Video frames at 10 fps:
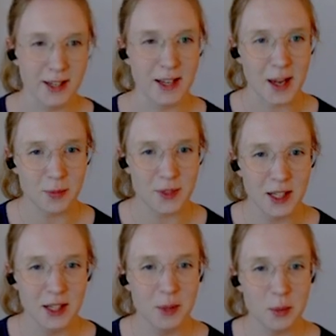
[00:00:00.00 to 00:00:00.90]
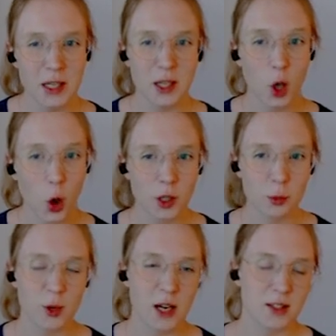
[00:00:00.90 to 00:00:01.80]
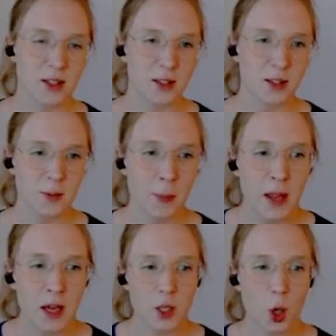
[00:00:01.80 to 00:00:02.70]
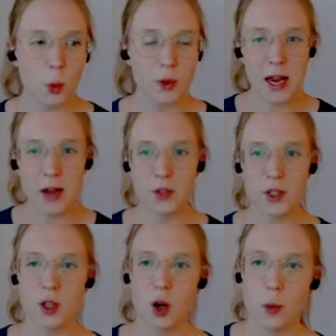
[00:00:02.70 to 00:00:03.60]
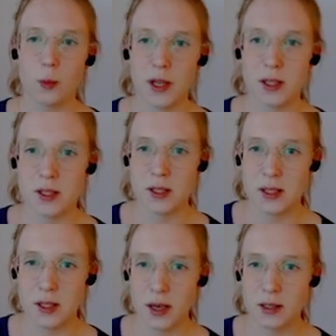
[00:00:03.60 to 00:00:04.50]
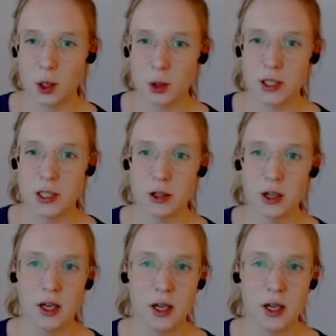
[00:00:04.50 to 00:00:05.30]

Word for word: kept be coding practices. So we have the scope that's that's lined out here.